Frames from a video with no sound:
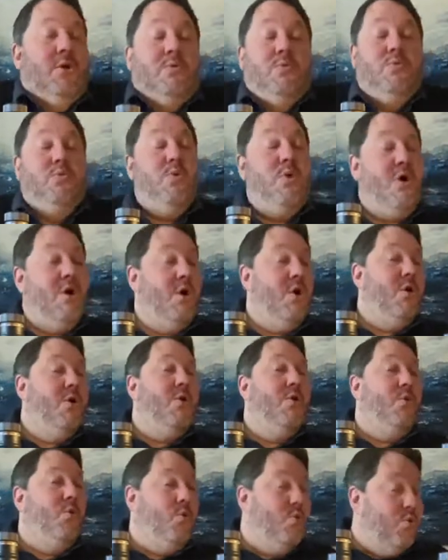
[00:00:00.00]

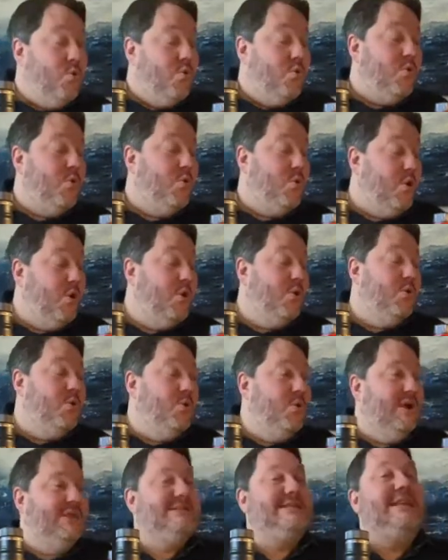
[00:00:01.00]

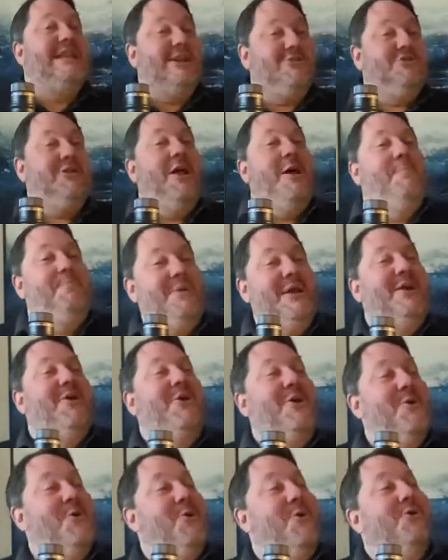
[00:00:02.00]
Whoa! It's literally like being
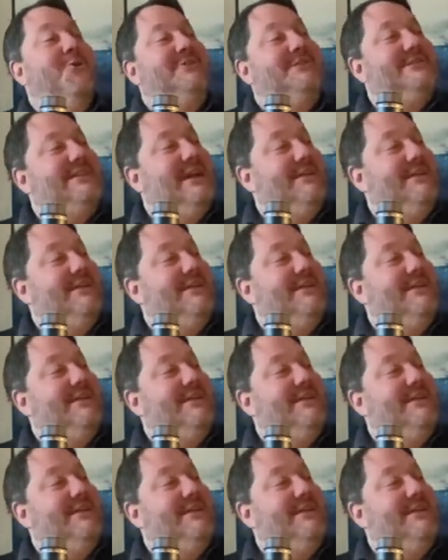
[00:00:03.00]
on a horse.